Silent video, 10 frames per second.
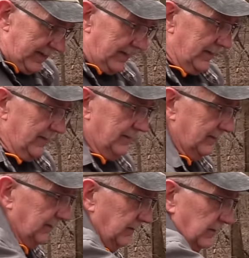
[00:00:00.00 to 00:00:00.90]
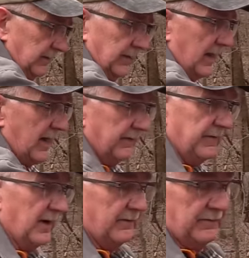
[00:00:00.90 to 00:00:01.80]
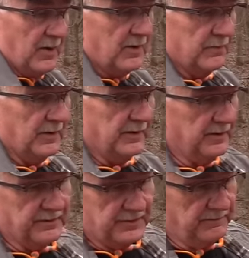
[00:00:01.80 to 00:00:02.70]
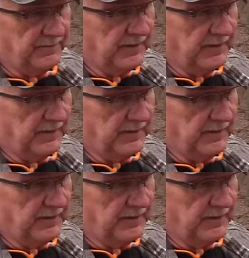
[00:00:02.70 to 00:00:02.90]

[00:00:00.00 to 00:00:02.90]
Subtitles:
I have never bought one of those.